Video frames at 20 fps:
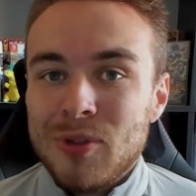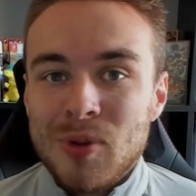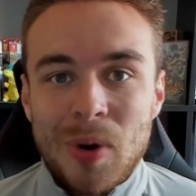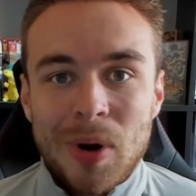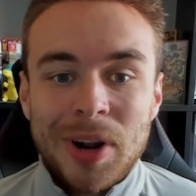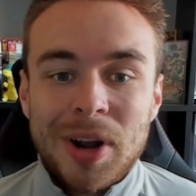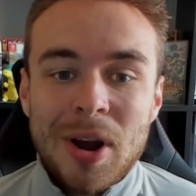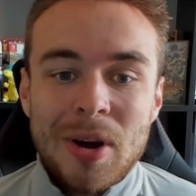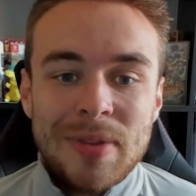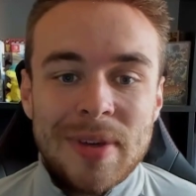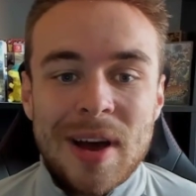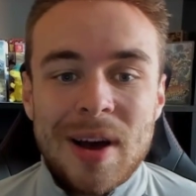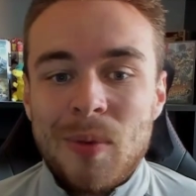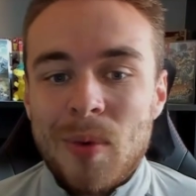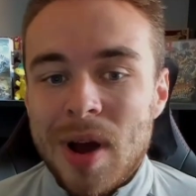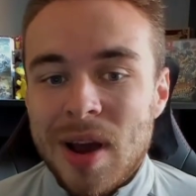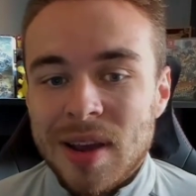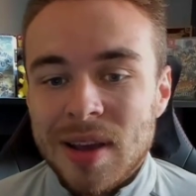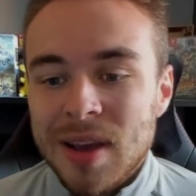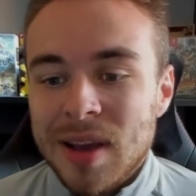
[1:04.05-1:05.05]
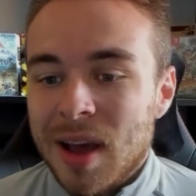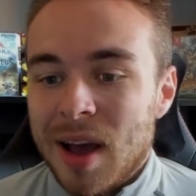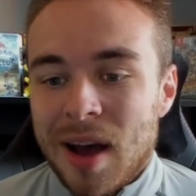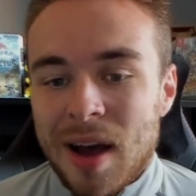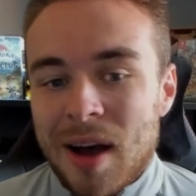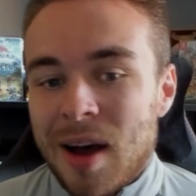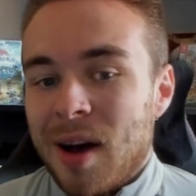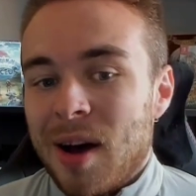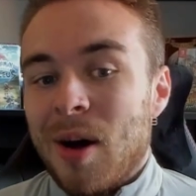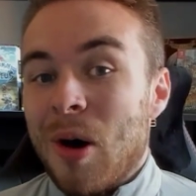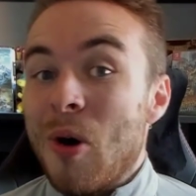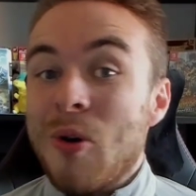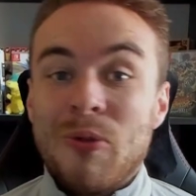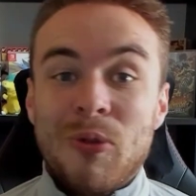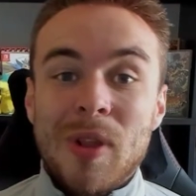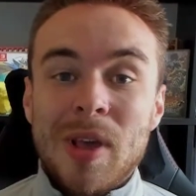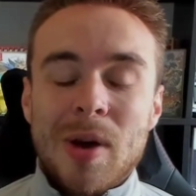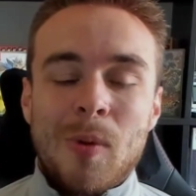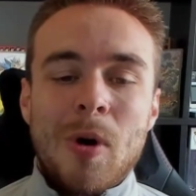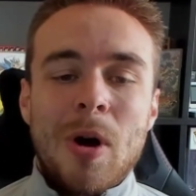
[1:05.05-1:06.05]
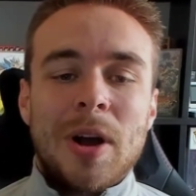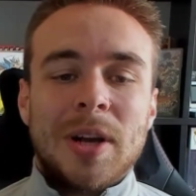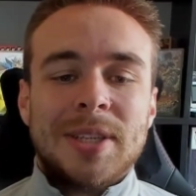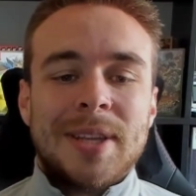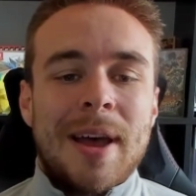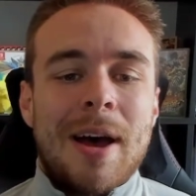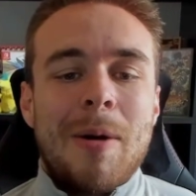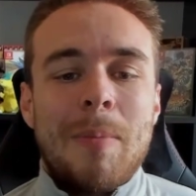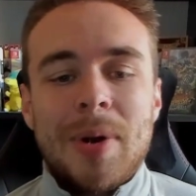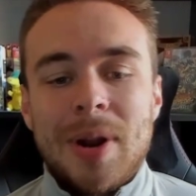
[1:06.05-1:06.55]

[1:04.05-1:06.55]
want to go that way, hopefully it works out.